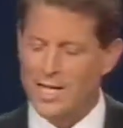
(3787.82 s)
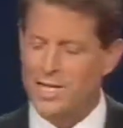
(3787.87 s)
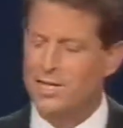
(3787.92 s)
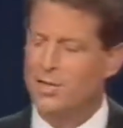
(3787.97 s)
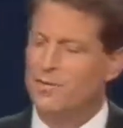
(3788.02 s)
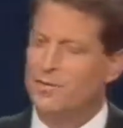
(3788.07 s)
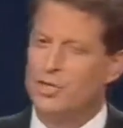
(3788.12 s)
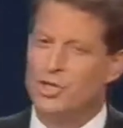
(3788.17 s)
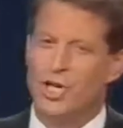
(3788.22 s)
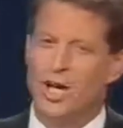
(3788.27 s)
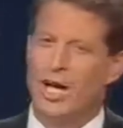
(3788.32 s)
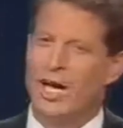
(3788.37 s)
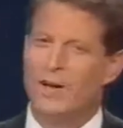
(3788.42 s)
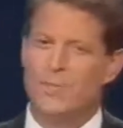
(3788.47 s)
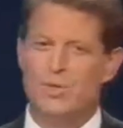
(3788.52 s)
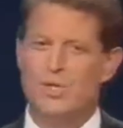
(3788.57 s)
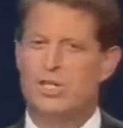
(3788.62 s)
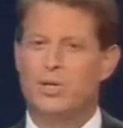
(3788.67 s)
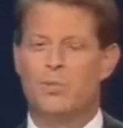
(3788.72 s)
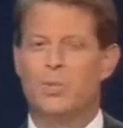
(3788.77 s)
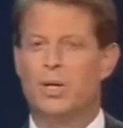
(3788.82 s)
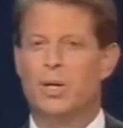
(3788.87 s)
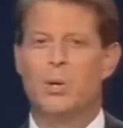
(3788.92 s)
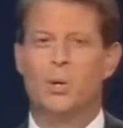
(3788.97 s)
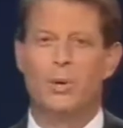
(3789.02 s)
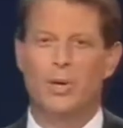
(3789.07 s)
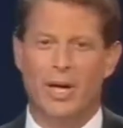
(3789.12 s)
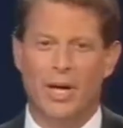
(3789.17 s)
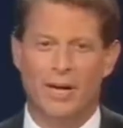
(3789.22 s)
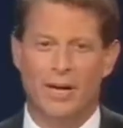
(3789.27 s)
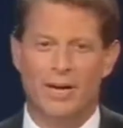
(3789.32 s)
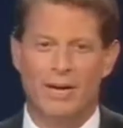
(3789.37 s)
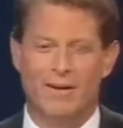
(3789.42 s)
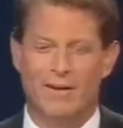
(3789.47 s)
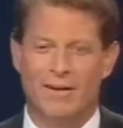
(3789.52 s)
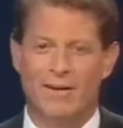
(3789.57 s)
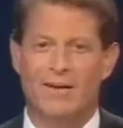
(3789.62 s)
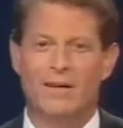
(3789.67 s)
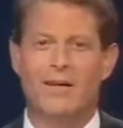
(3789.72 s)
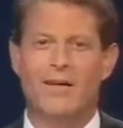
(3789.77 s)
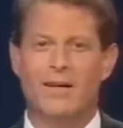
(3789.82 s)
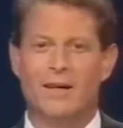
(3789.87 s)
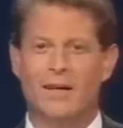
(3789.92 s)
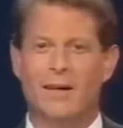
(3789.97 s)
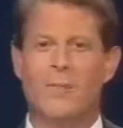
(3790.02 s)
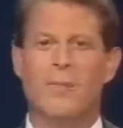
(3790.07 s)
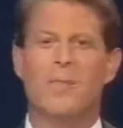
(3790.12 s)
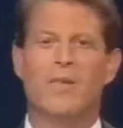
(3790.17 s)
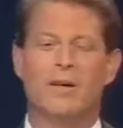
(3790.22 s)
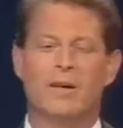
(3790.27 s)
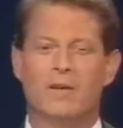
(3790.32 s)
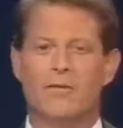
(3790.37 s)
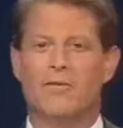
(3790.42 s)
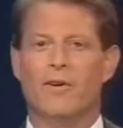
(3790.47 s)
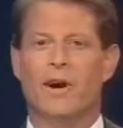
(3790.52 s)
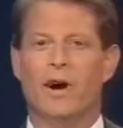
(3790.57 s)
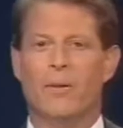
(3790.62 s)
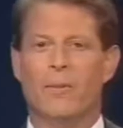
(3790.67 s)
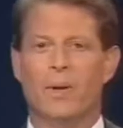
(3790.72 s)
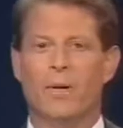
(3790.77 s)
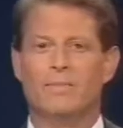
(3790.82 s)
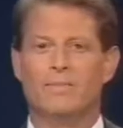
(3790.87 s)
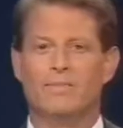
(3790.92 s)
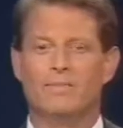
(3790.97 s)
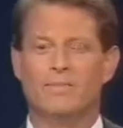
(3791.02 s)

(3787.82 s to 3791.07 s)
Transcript: of jobs to be created in cleaning up the environment.